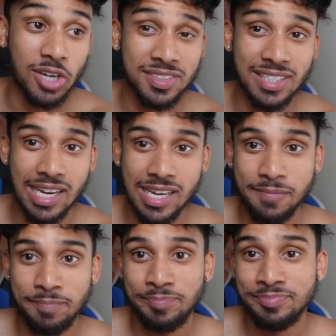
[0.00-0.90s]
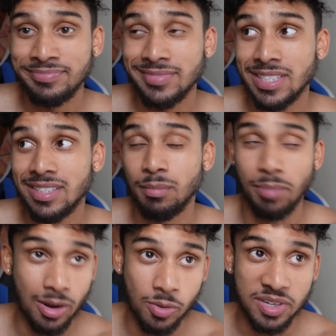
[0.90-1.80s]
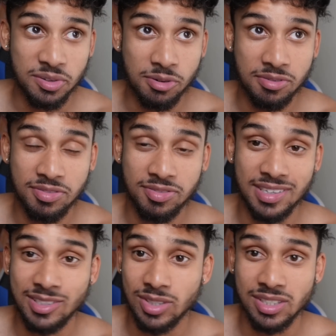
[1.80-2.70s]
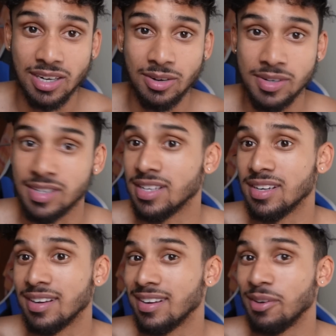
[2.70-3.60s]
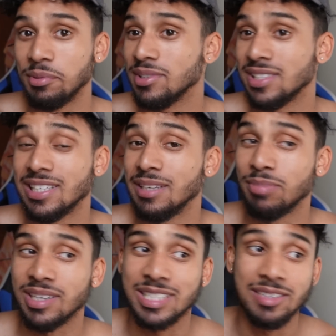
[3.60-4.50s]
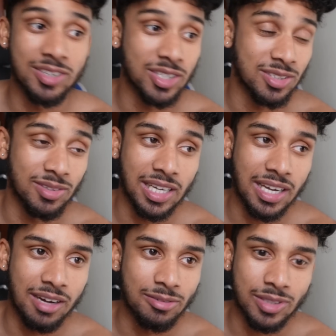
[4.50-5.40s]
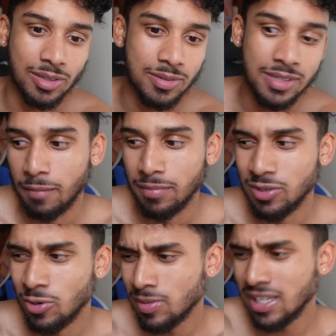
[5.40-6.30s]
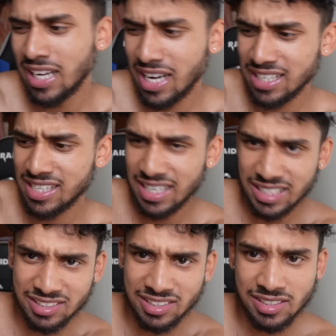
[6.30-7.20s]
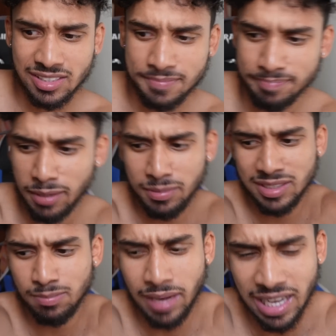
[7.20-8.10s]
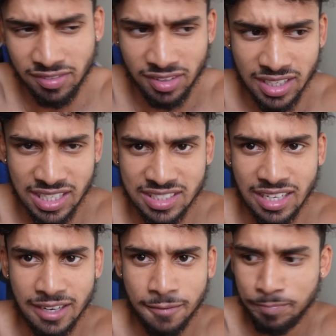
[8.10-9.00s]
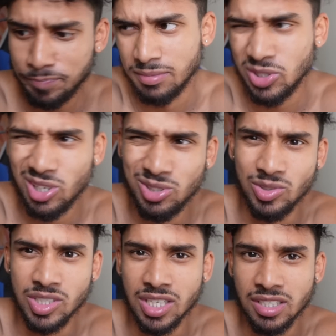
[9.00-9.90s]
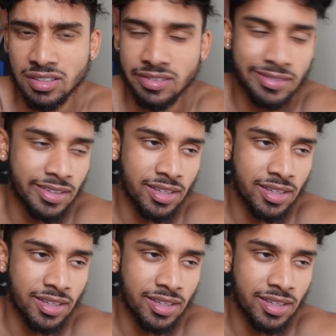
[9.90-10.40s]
after the game, power went off. I took a shower and then I went to sleep. So I forgot to do like an outro. But normally, yeah, at night I'll just maybe just plan for the next day. I'm starting to journal.